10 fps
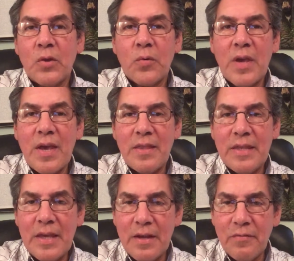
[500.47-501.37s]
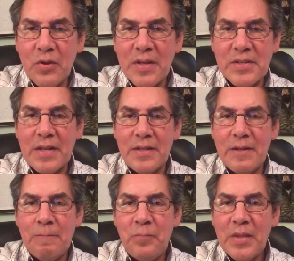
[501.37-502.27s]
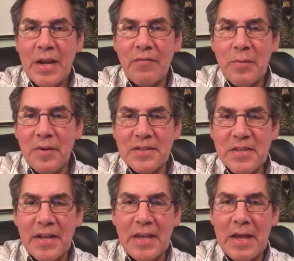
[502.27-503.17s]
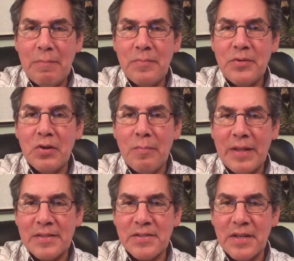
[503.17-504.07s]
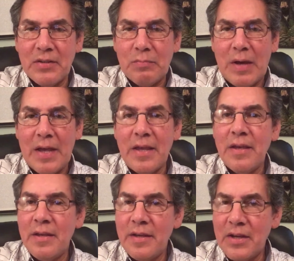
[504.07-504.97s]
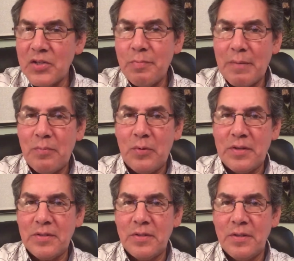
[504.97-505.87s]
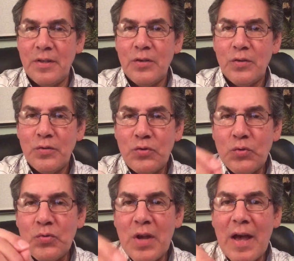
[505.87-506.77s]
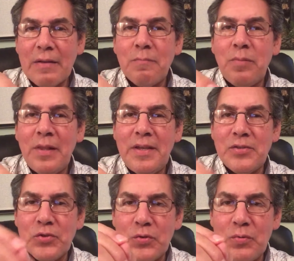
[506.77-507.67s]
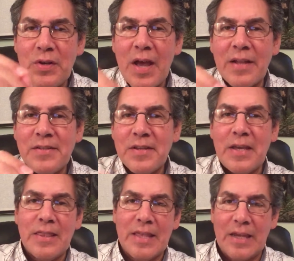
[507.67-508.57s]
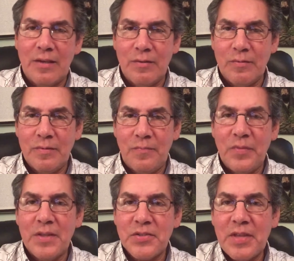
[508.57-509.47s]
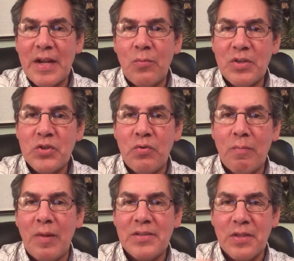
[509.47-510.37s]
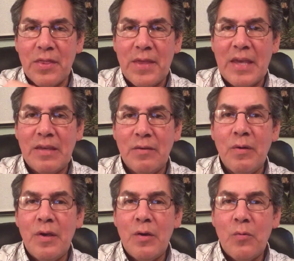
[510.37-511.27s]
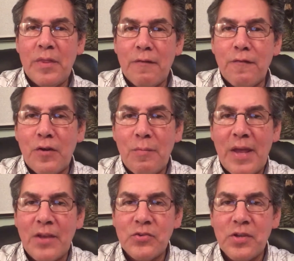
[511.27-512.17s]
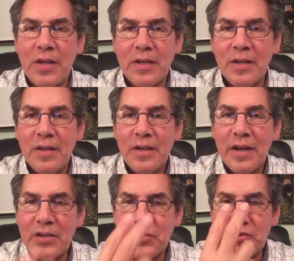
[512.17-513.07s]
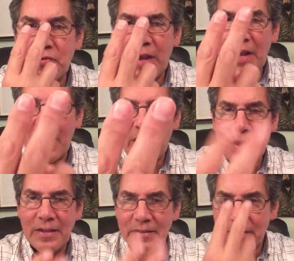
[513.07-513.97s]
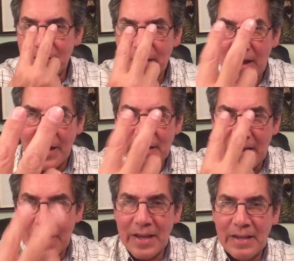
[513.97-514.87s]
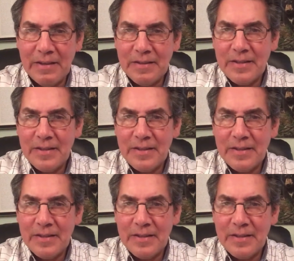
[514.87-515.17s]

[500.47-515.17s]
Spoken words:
Okay, the interview has ended. Everybody's getting up. You're about to say goodbye. Here's my point. Please do not say thank you. Instead, I want you to replace the thank you with a firm handshake, a straight eye to eye,